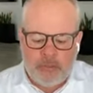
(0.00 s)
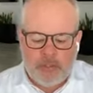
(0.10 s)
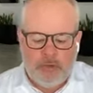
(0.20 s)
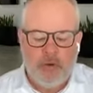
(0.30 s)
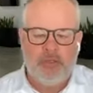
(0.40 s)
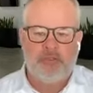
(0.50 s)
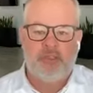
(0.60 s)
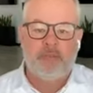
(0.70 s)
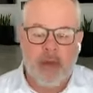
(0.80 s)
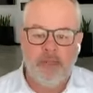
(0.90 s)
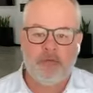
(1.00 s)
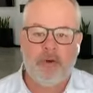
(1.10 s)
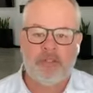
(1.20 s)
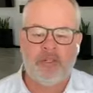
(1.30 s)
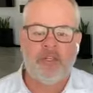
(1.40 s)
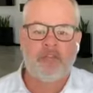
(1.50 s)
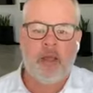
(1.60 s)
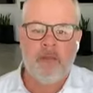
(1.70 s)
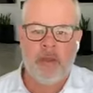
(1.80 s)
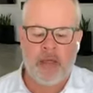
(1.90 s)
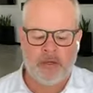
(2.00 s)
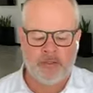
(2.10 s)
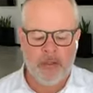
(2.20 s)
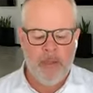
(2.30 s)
your choice. It's my choice. And here's why it matters.